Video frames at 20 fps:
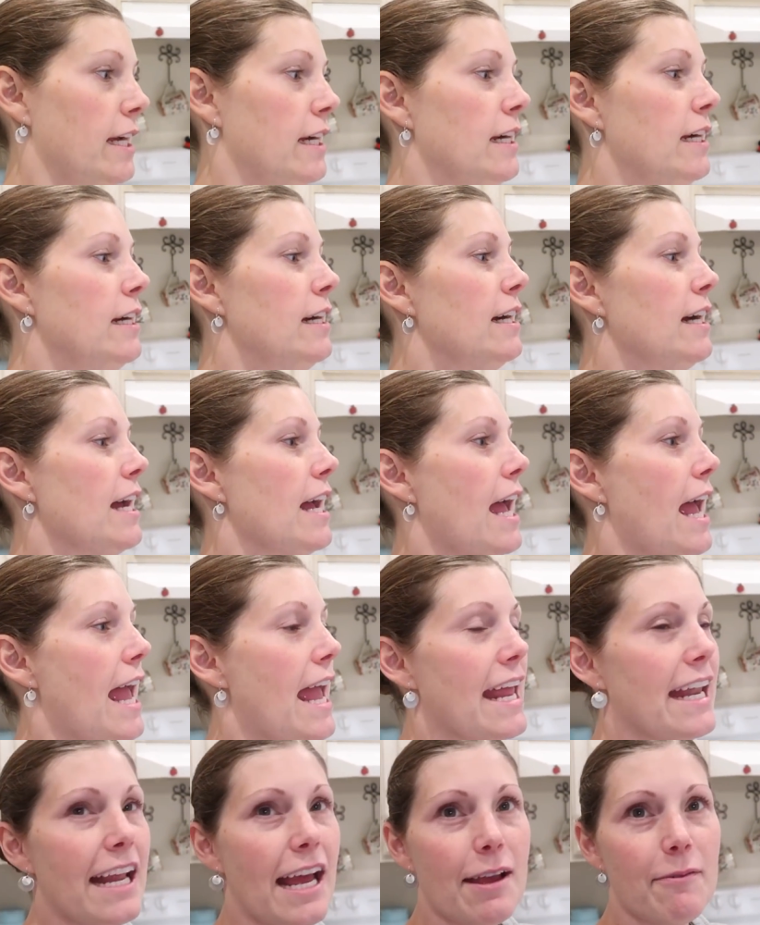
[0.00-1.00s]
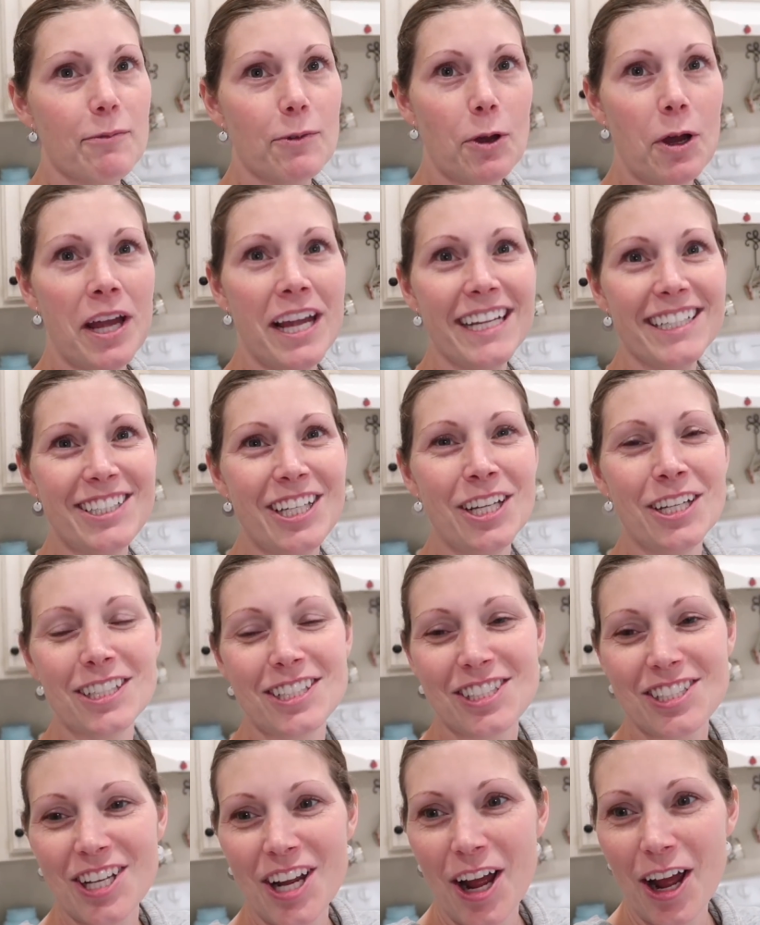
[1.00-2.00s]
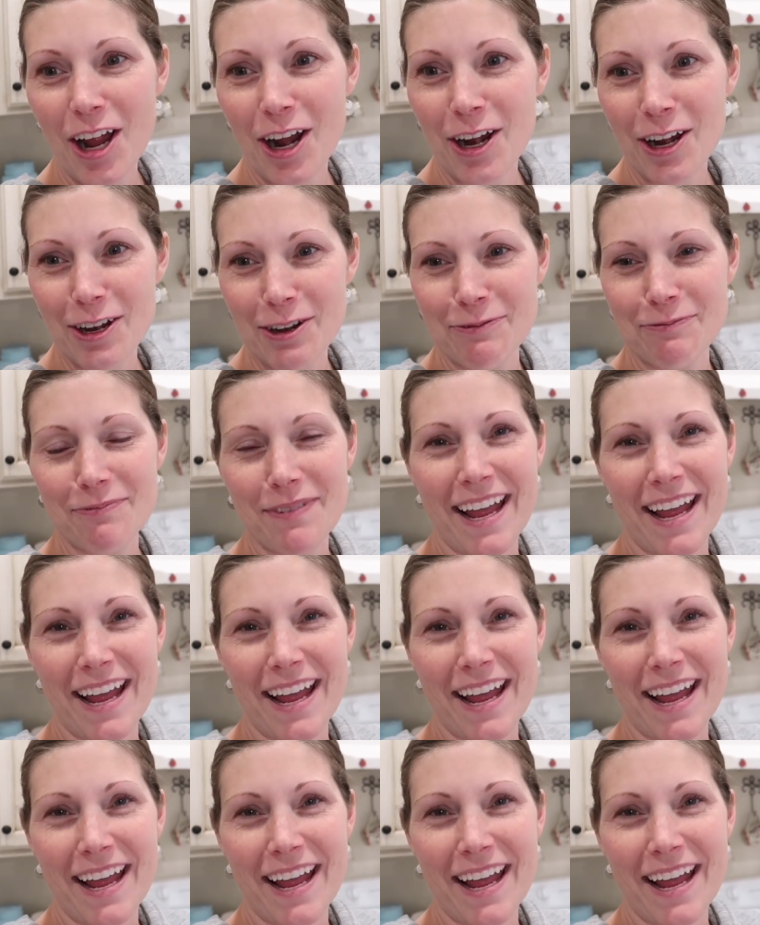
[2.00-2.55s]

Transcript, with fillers: I'm and I'm going to start